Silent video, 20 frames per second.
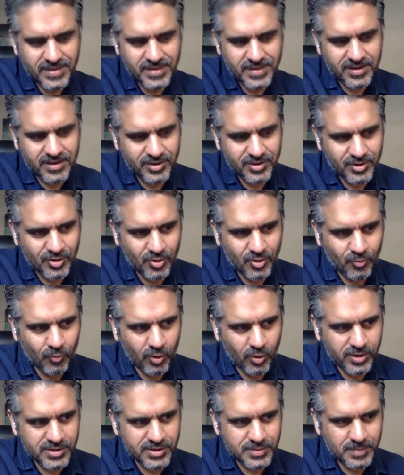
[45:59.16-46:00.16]

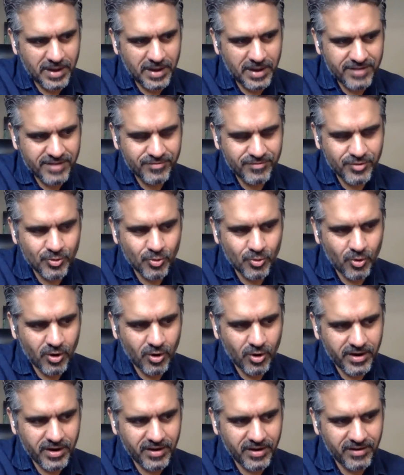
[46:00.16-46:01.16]
what is my view
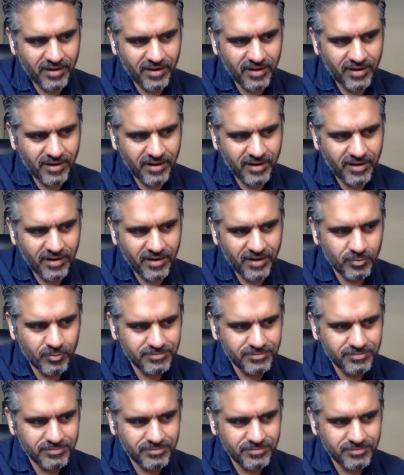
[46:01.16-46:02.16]
on how
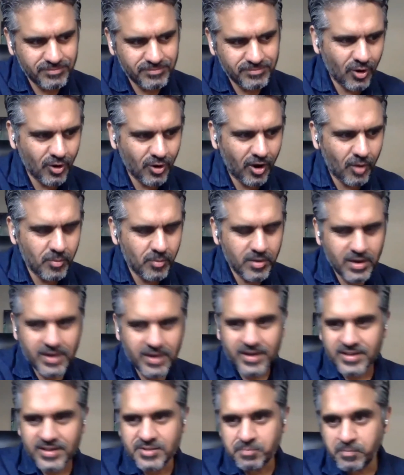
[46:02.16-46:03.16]

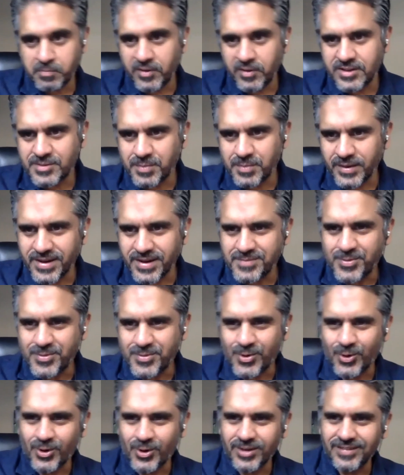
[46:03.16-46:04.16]
it's pretty
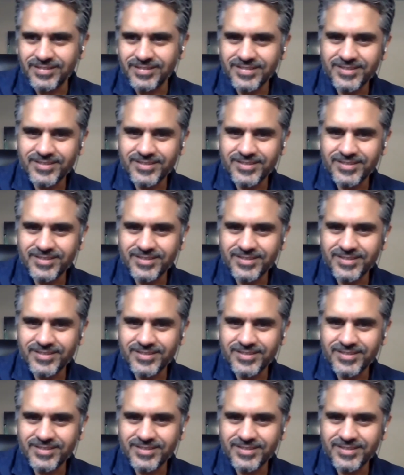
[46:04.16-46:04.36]
brutal